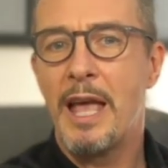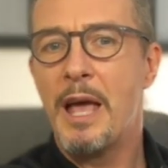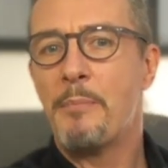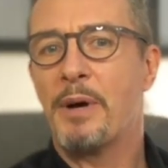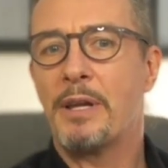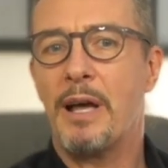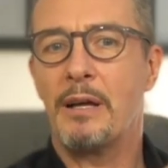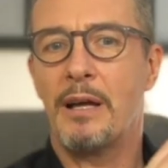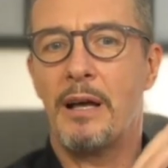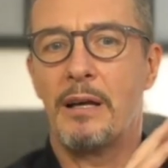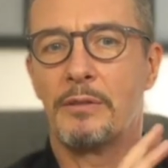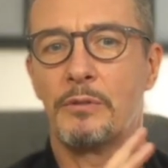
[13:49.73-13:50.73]
But
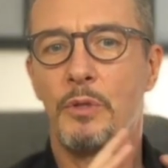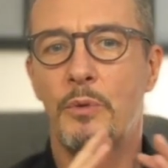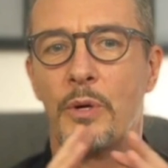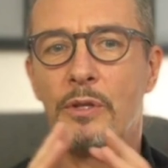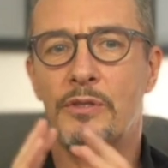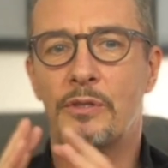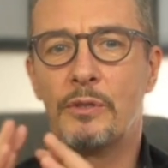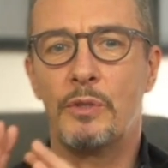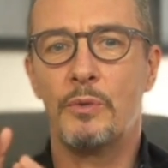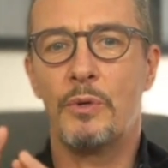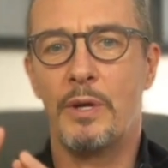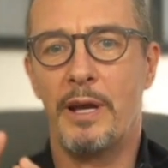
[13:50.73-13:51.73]
towards
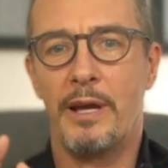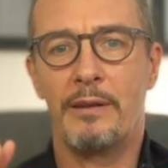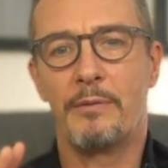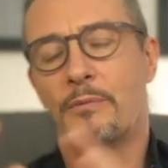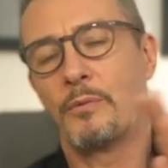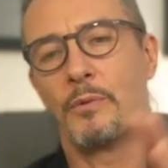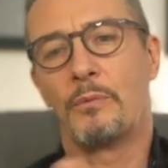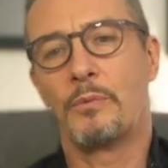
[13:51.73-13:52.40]
you and